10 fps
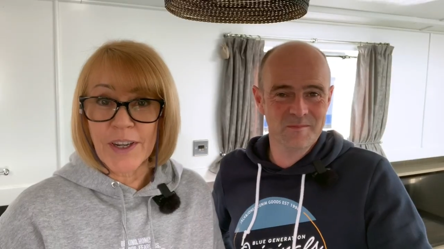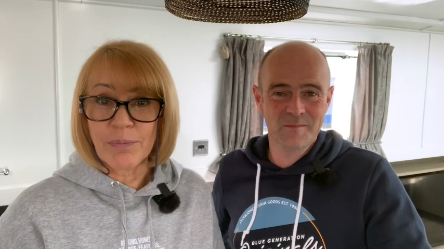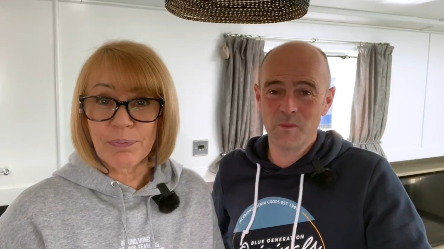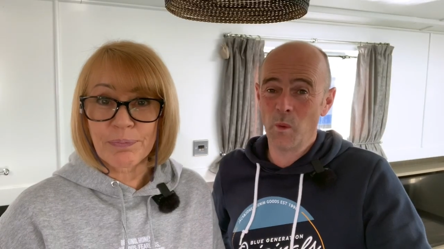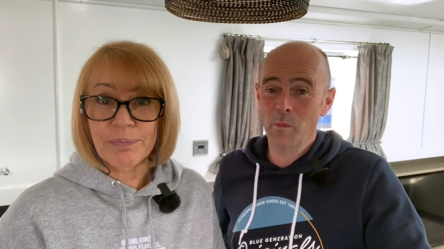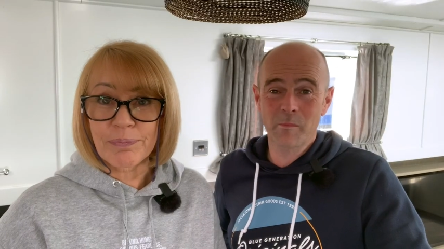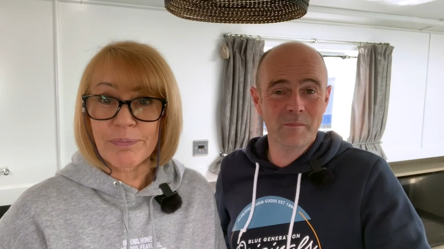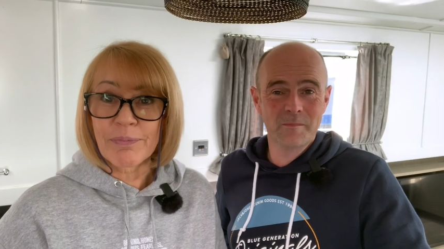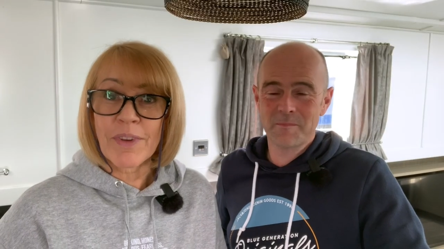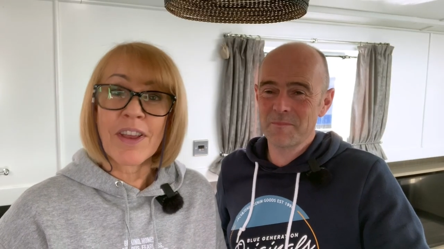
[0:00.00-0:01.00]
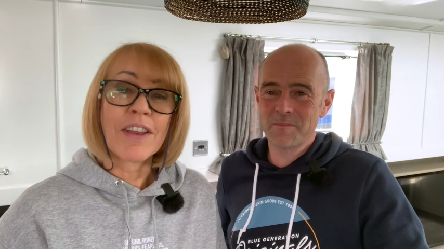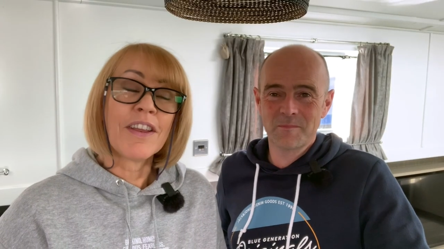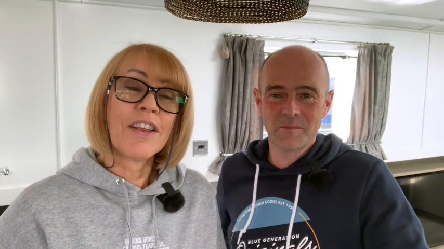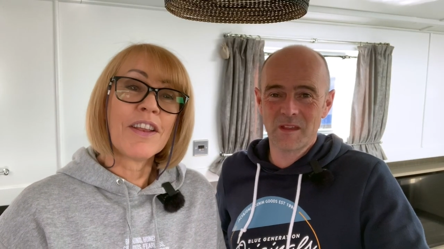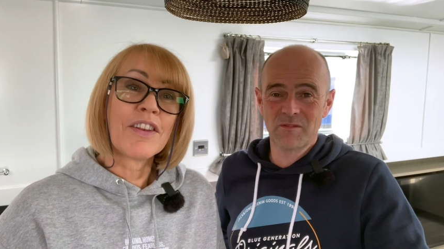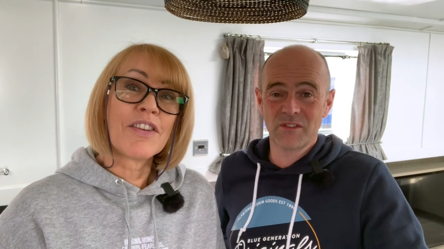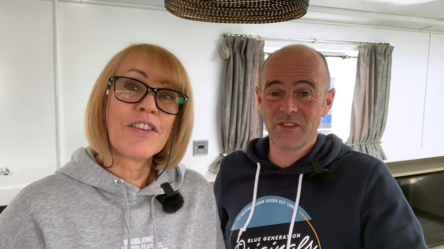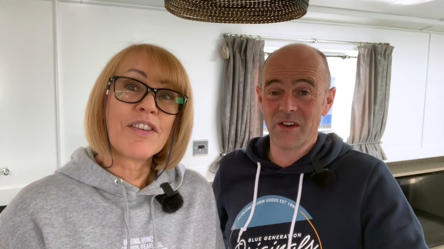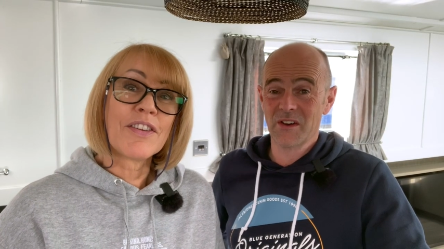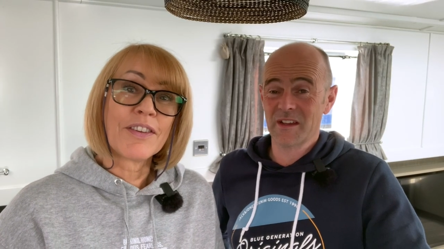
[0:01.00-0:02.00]
Speaker 1: it.
Speaker 2: Nope. Even
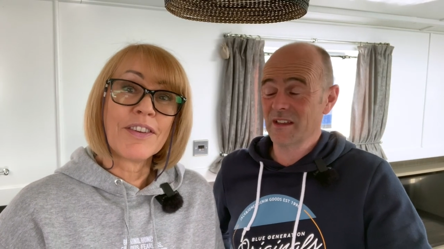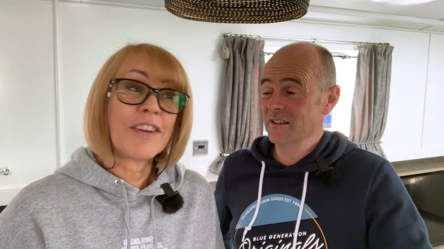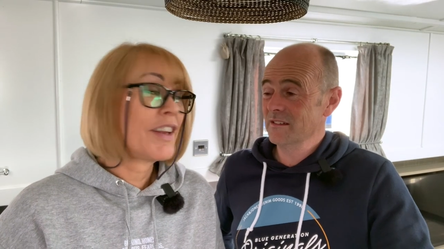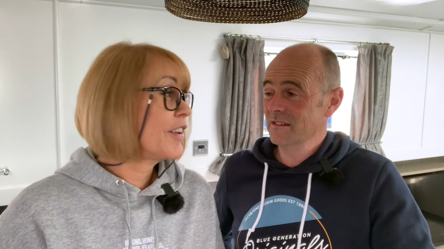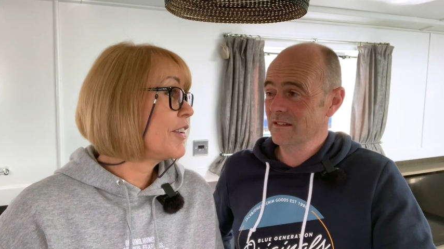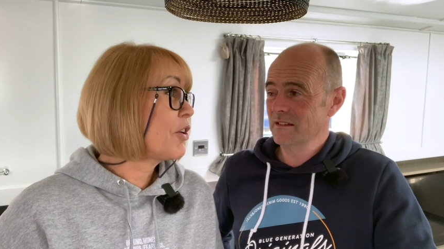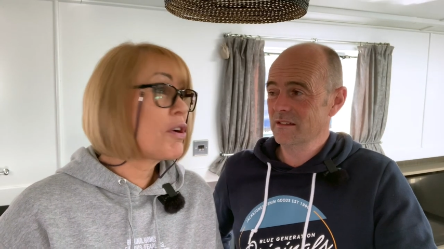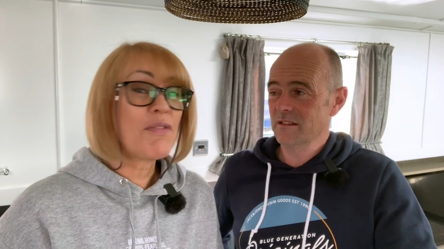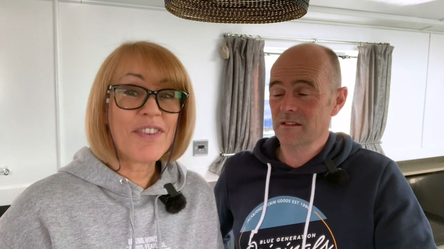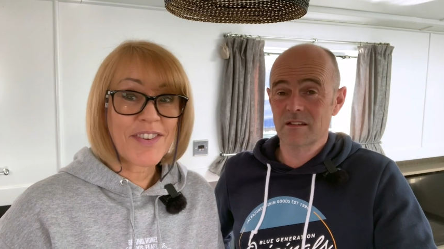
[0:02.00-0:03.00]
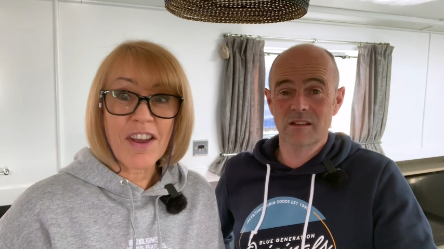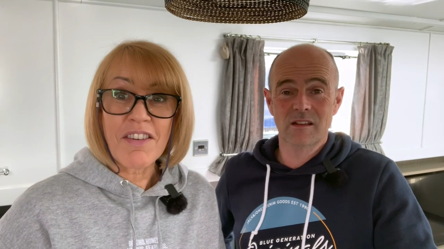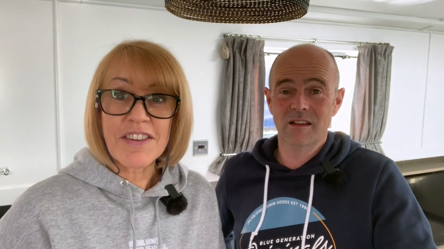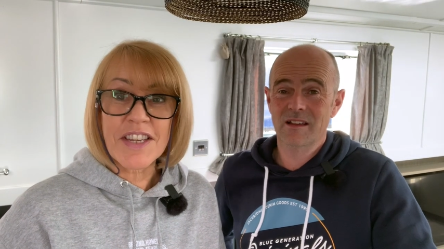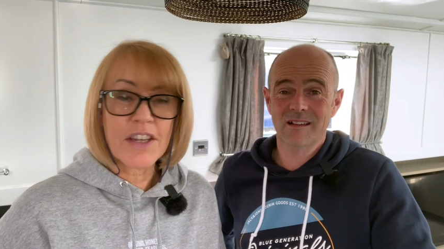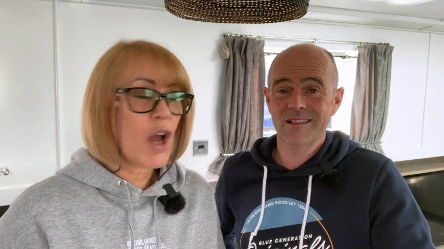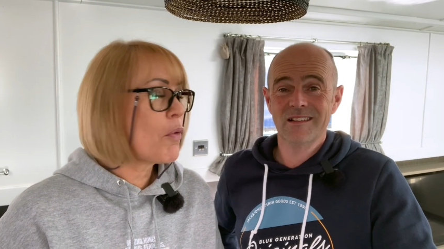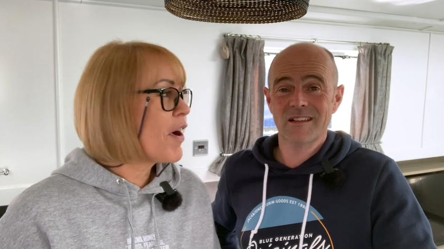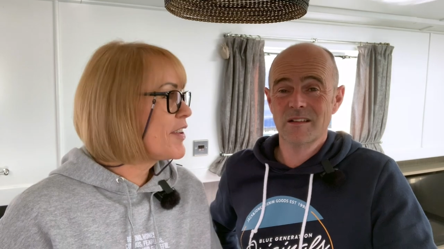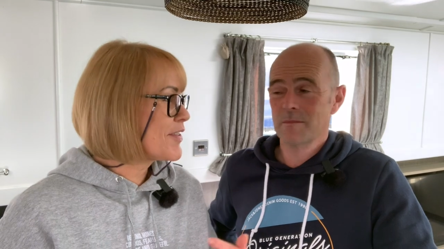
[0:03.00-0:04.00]
start it
Speaker 1: or even start it. No,
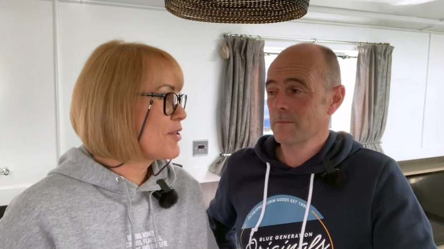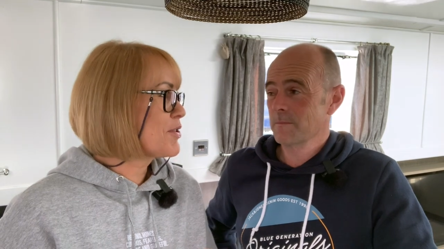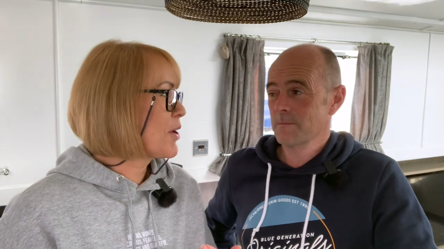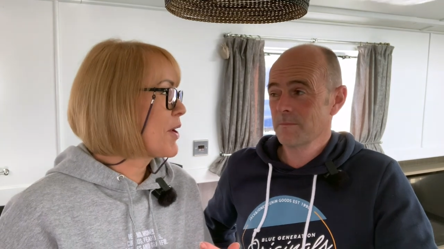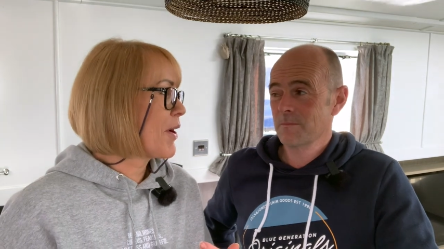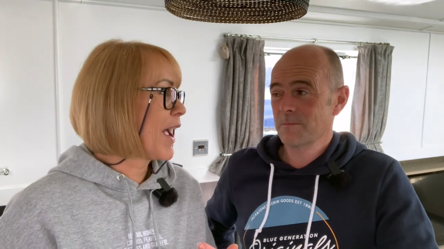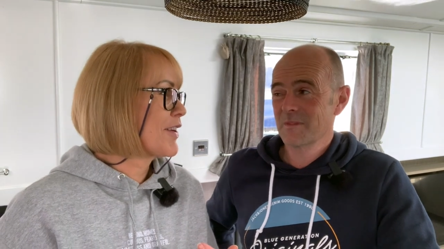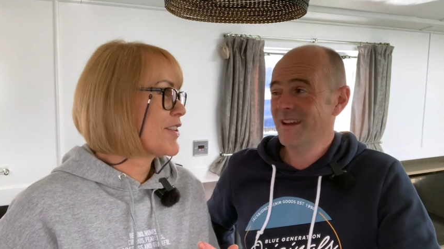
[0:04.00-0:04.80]
I still don't know how to